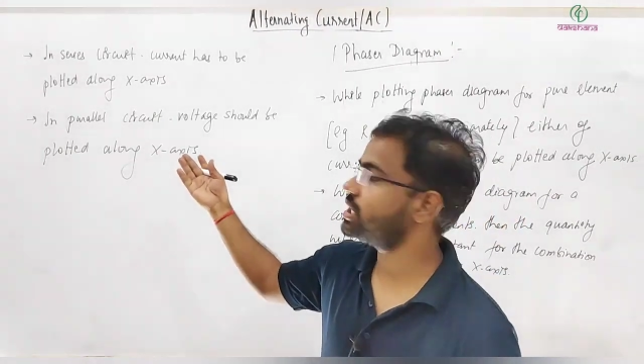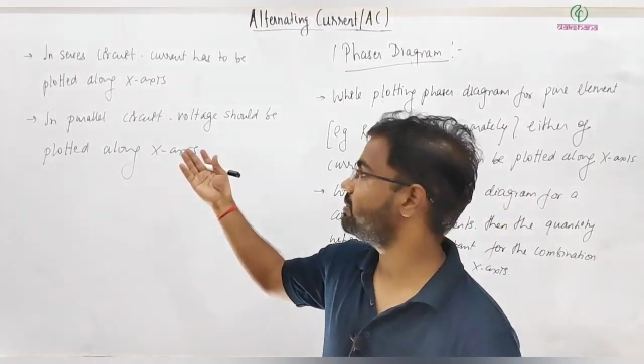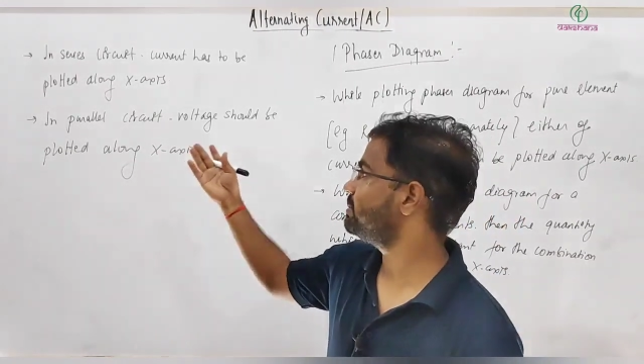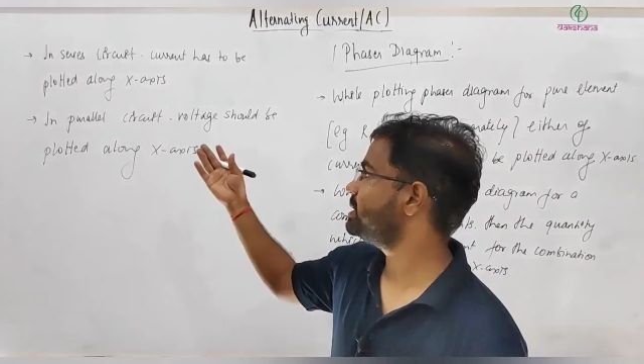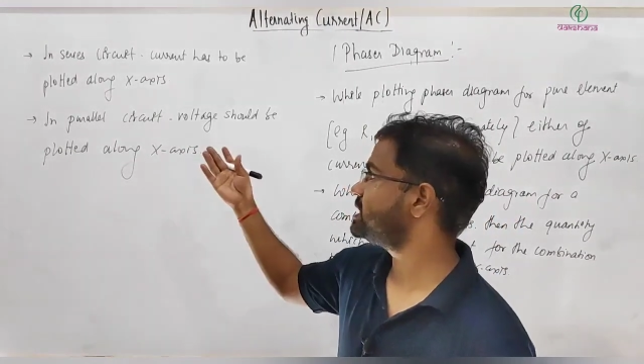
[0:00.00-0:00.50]

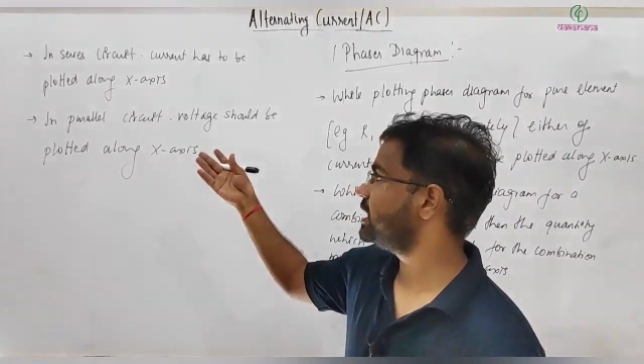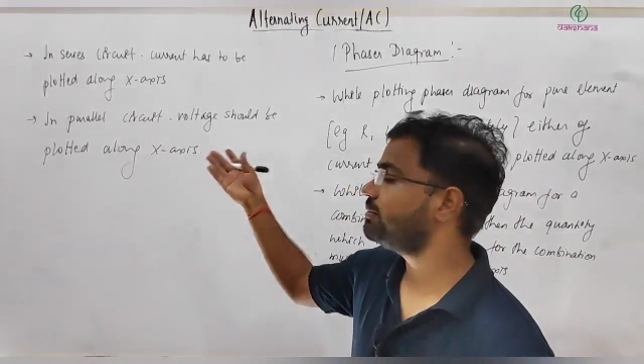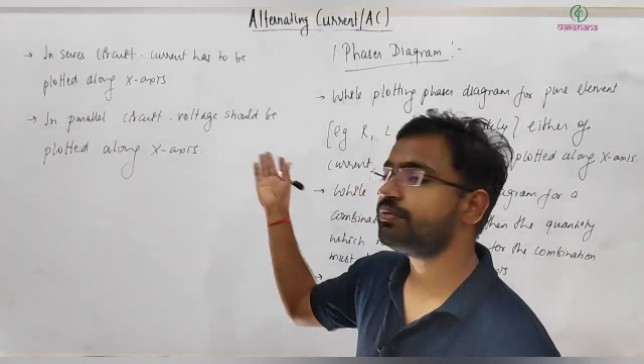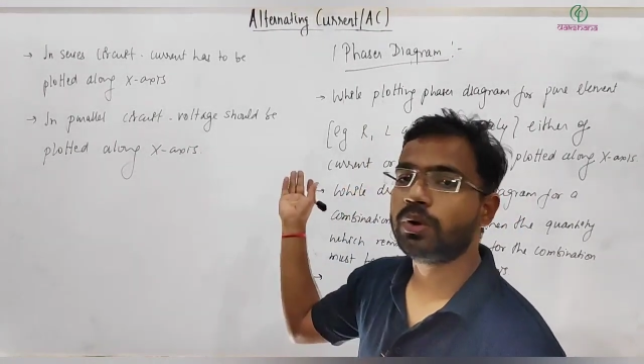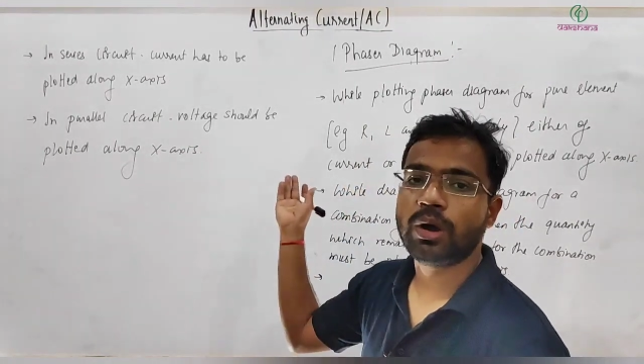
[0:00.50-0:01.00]
will be same
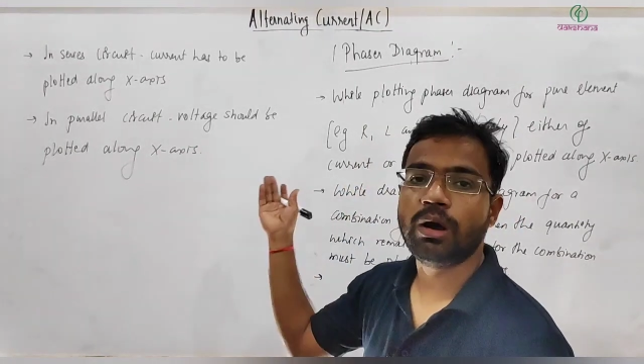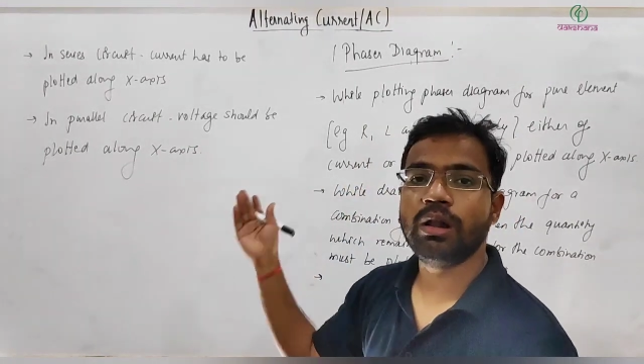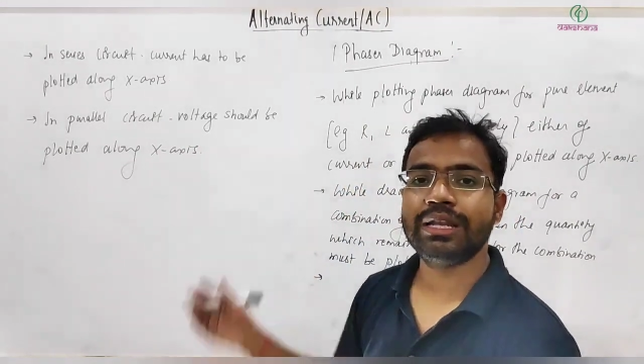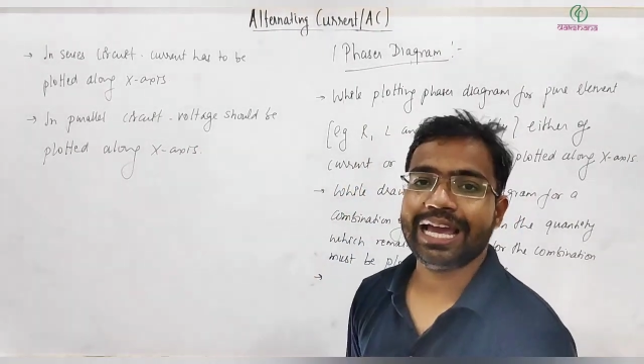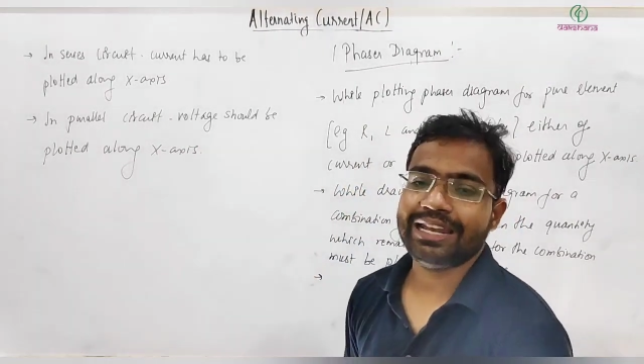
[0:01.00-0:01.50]
for
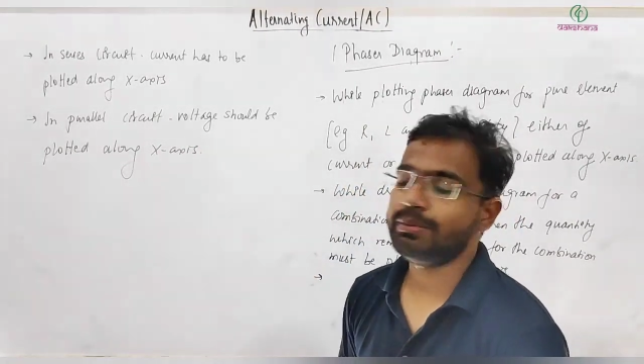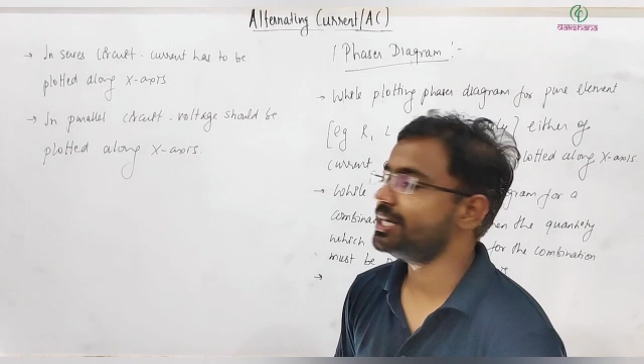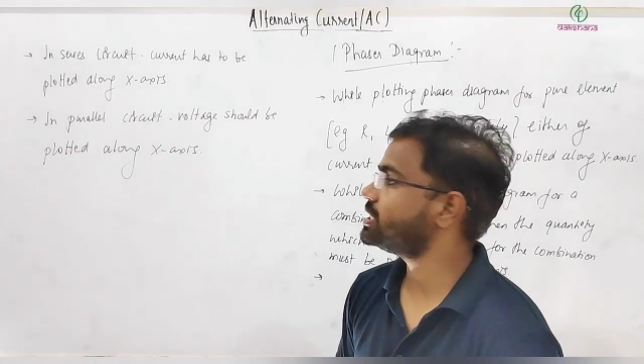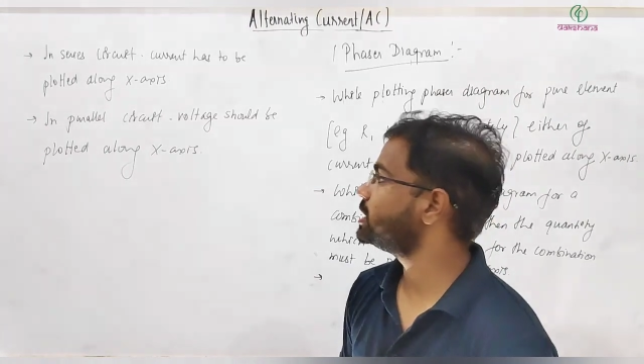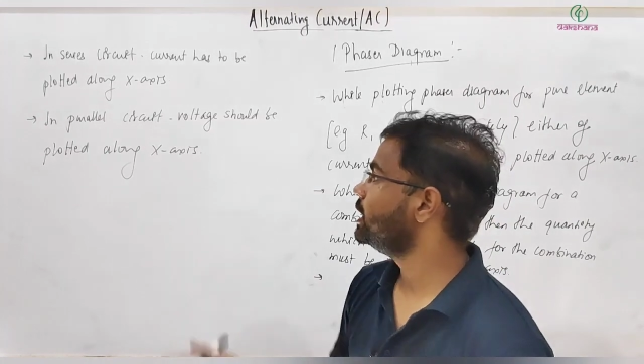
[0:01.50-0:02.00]
all
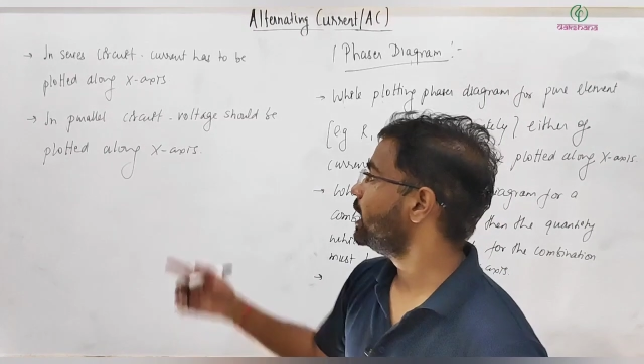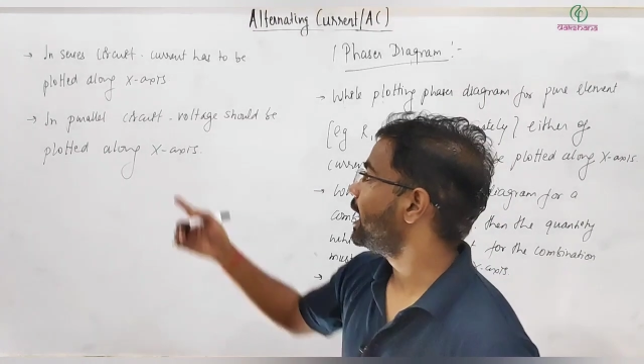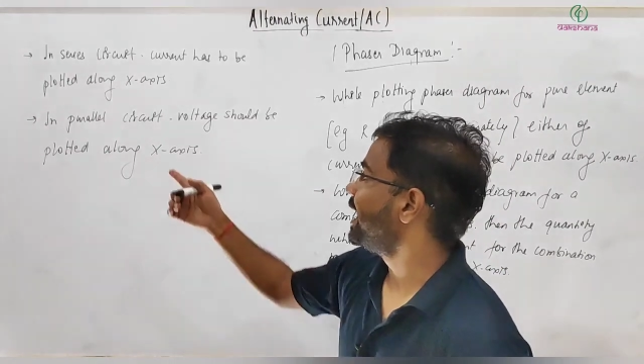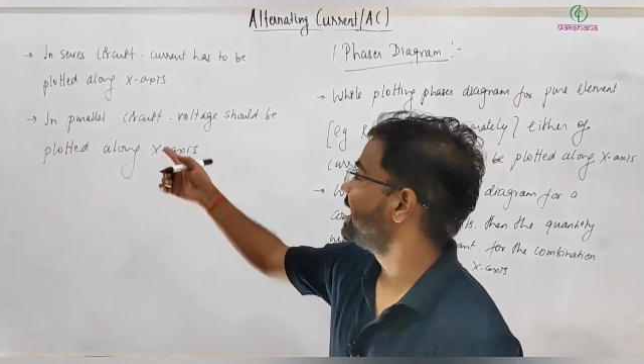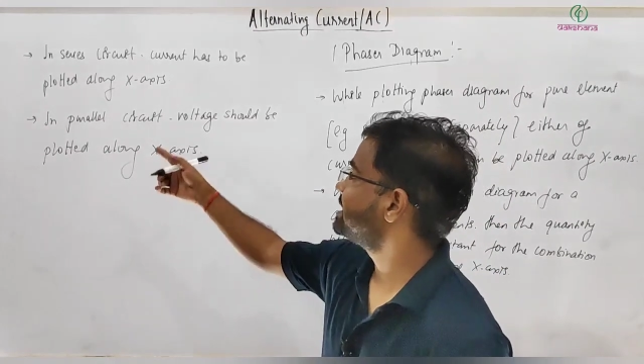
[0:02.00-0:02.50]
elements, and